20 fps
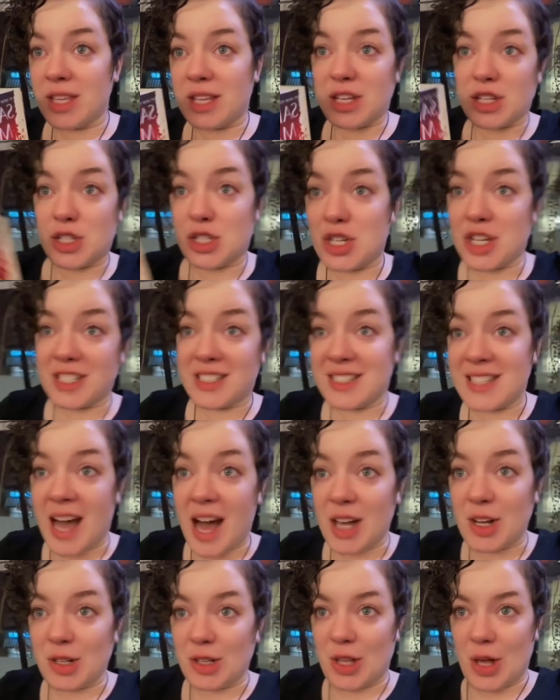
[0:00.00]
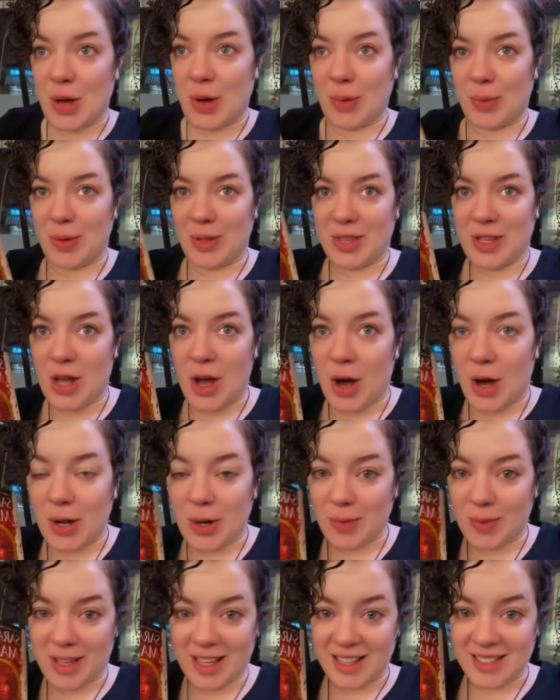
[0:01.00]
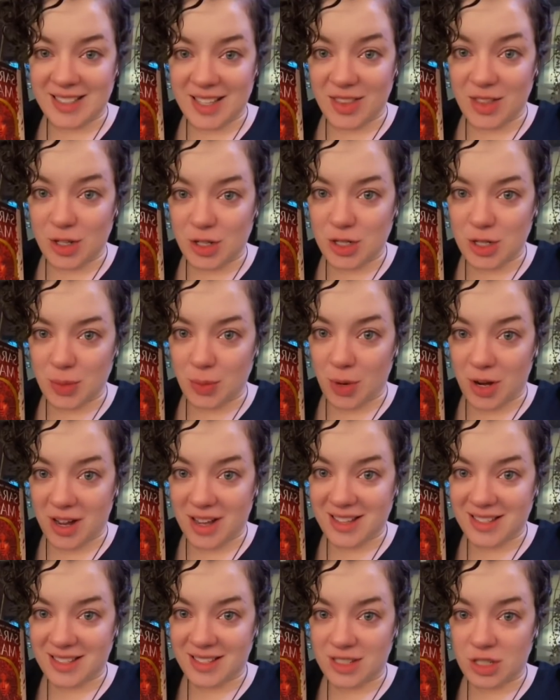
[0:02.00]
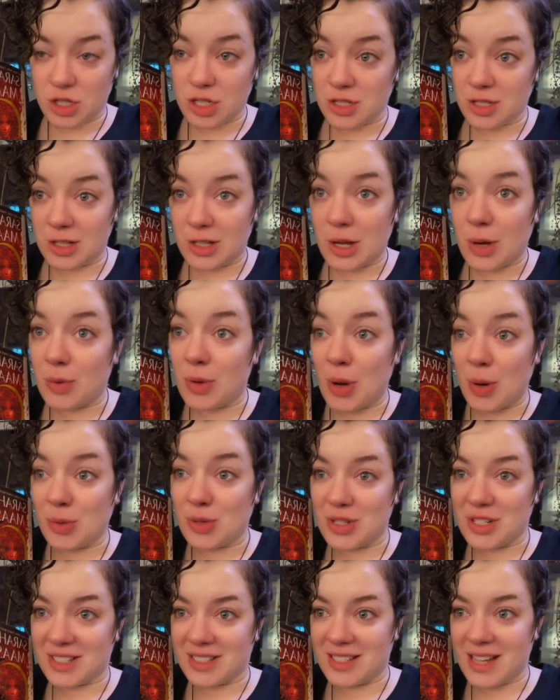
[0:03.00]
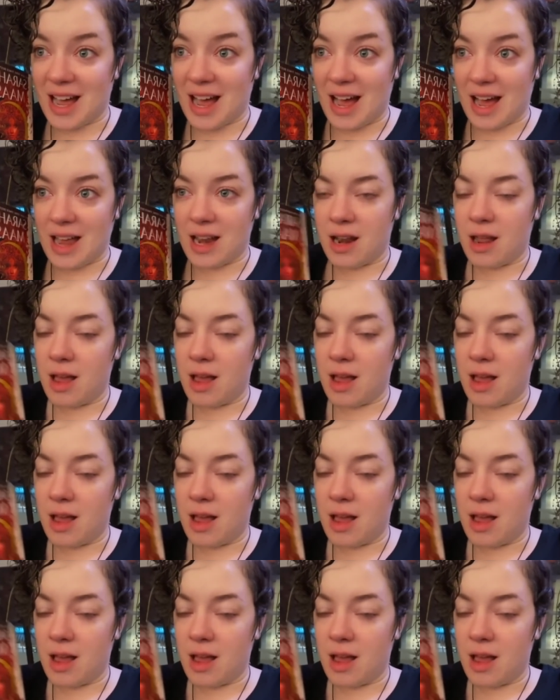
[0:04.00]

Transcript: she's not alone when the Autumn King said that she was. She's alone. No, she's not.